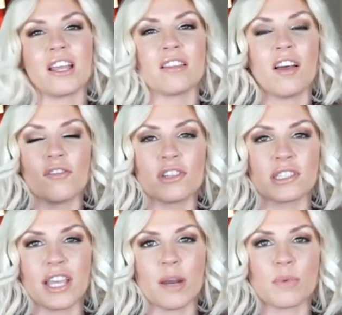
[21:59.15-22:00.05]
I love
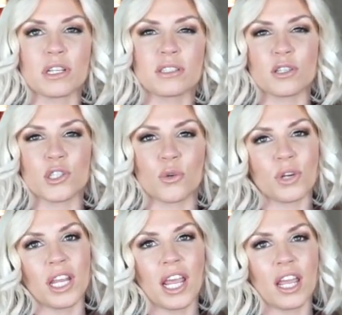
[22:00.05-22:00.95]
this camera. It's a
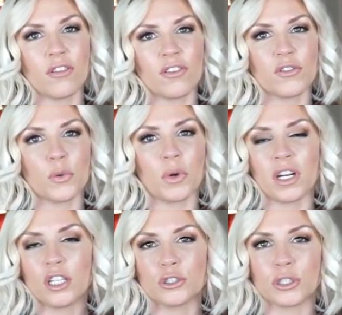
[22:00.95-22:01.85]
Sony
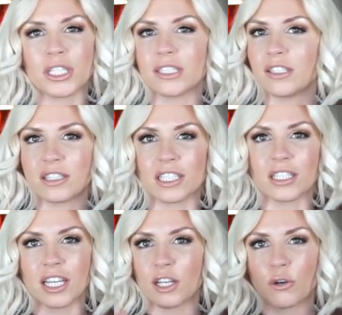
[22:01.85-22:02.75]
a5100, nothing
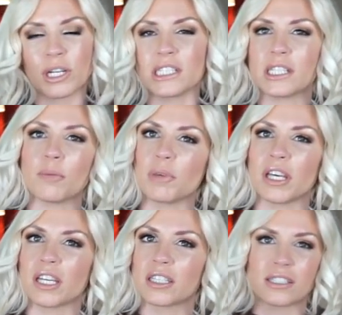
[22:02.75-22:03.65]
like crazy big.